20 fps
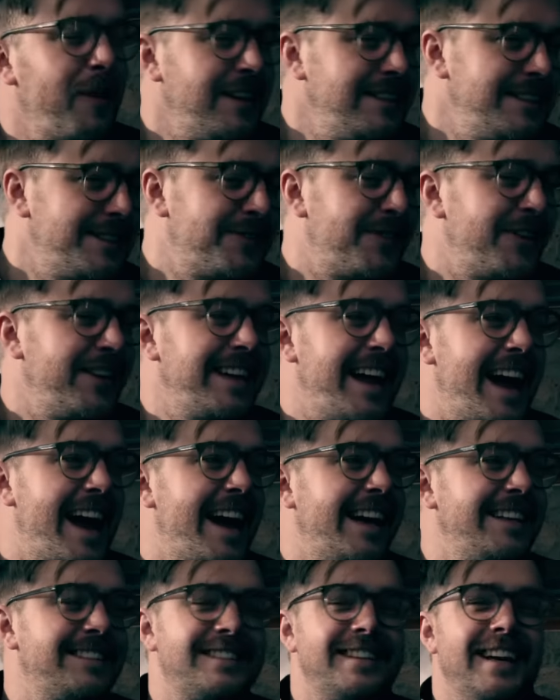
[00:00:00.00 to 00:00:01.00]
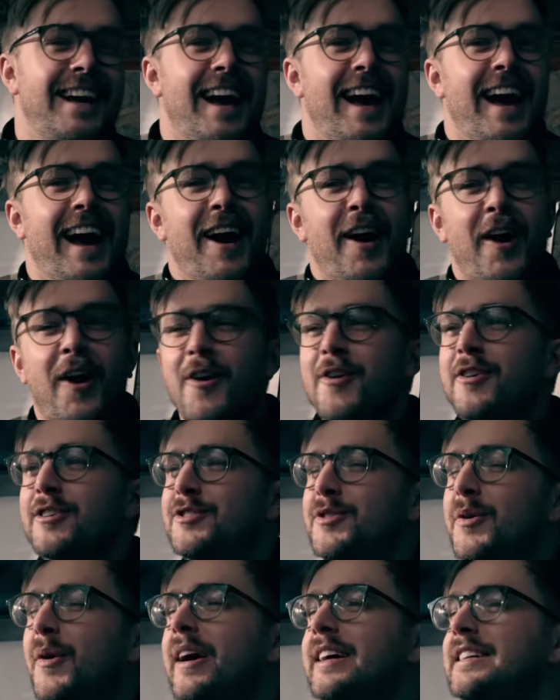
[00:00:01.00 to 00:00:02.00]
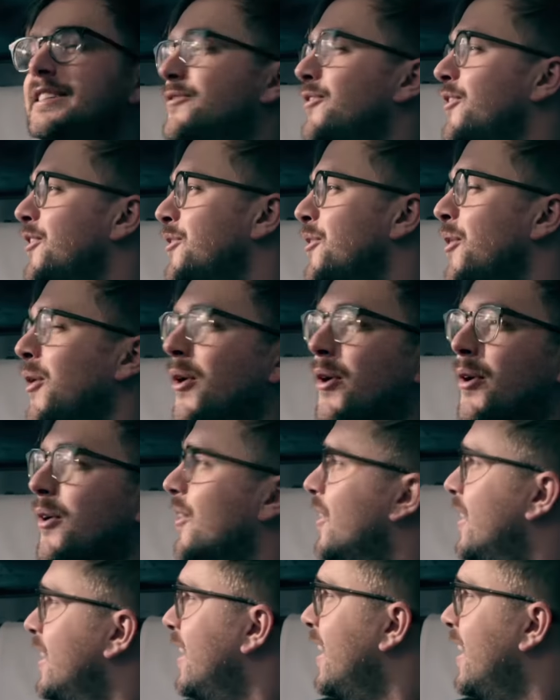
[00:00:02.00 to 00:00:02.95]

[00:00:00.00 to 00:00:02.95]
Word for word: once for yes, honk twice for no.